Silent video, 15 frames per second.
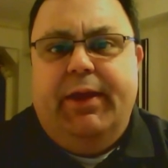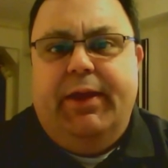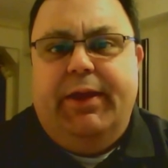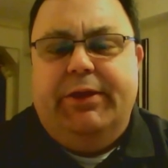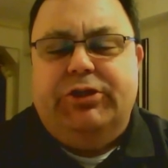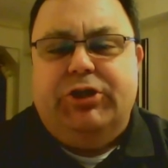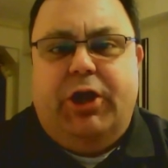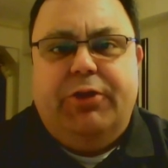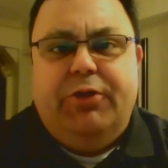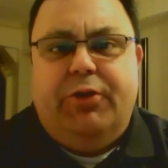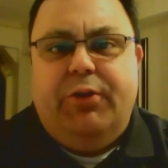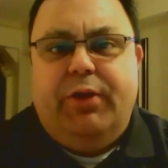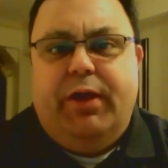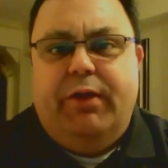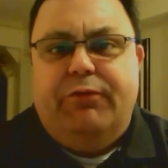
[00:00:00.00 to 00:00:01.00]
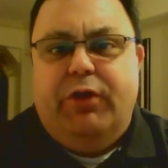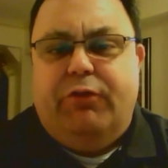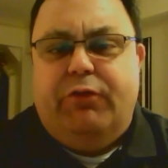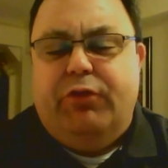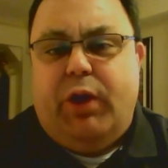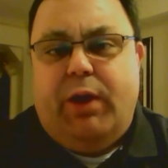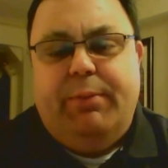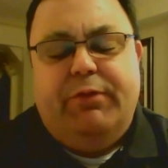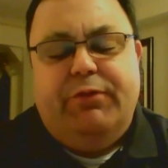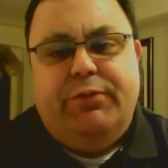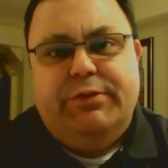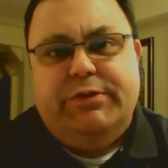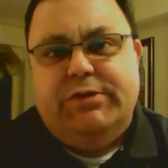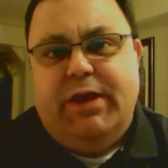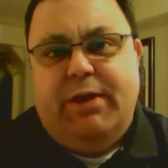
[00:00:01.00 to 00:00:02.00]
each other if you're coming from
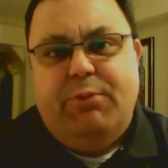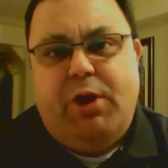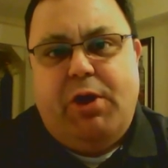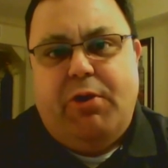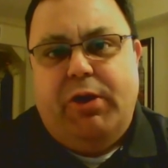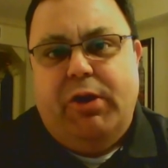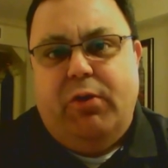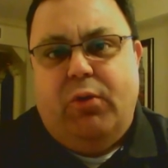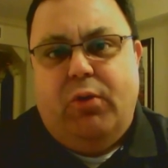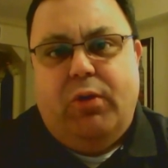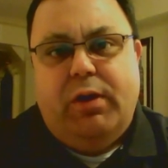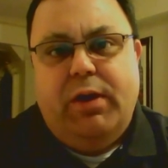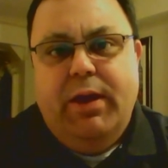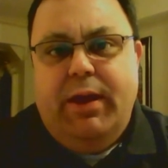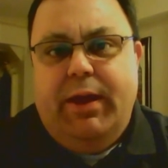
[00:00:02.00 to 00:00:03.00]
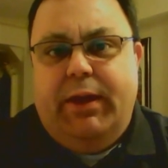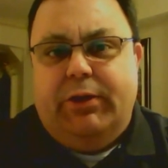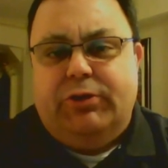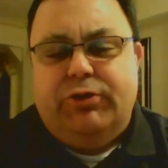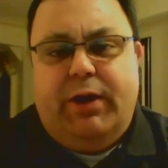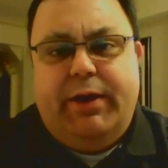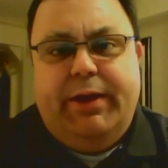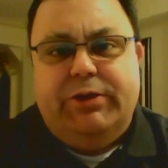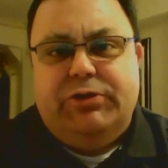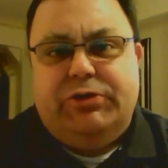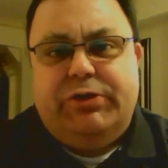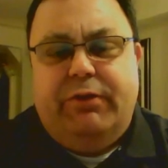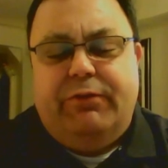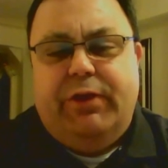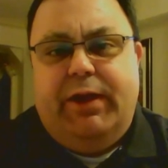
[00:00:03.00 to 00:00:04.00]
the same area, or try to get
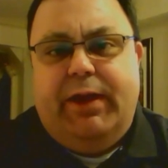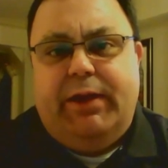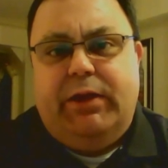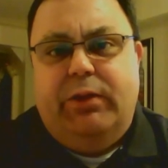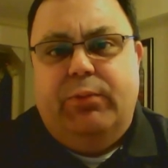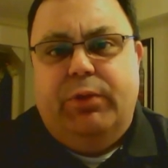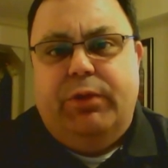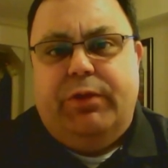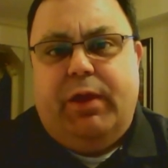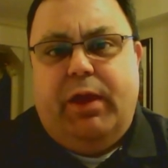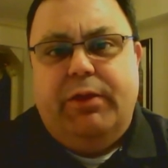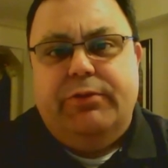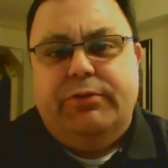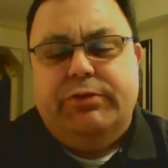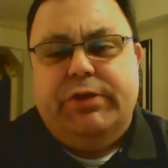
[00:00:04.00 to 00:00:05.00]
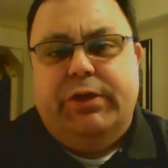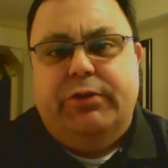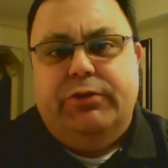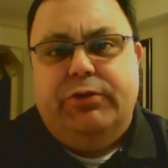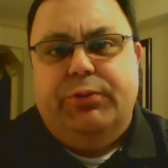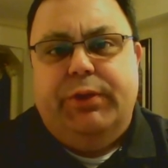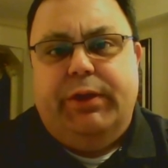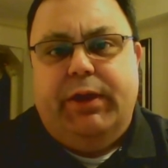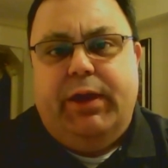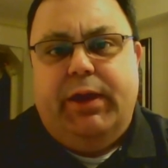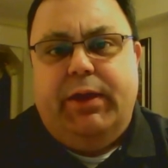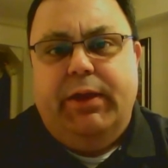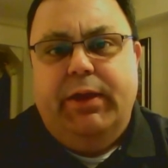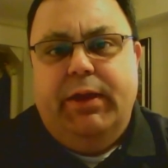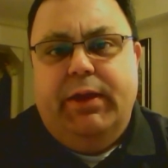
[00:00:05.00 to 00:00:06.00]
yourself connected with others that are doing
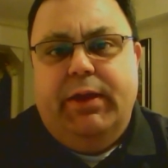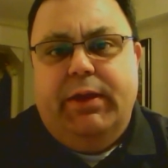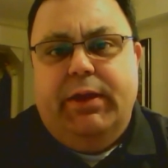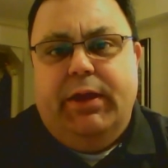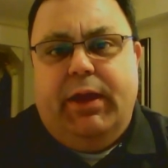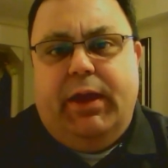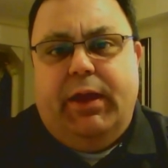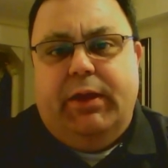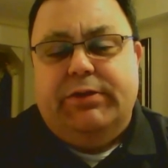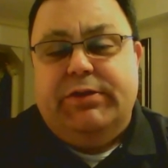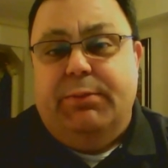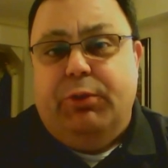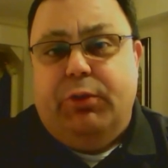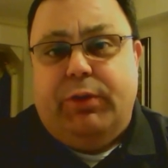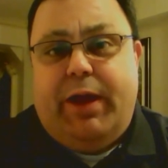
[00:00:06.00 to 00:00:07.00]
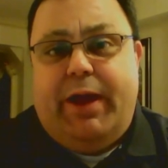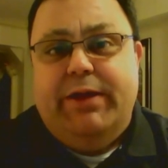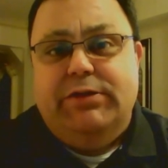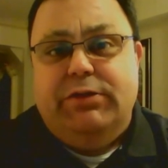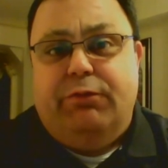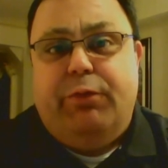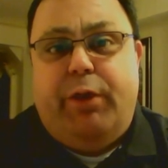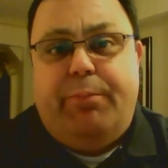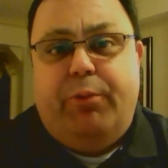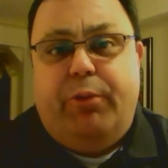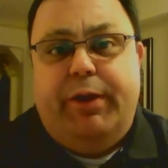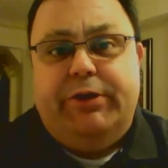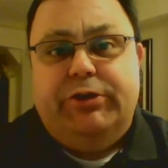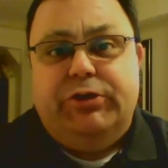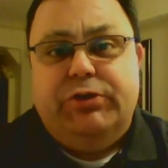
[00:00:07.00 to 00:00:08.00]
similar kinds of
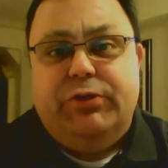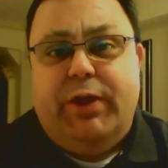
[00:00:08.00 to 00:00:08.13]
preparations.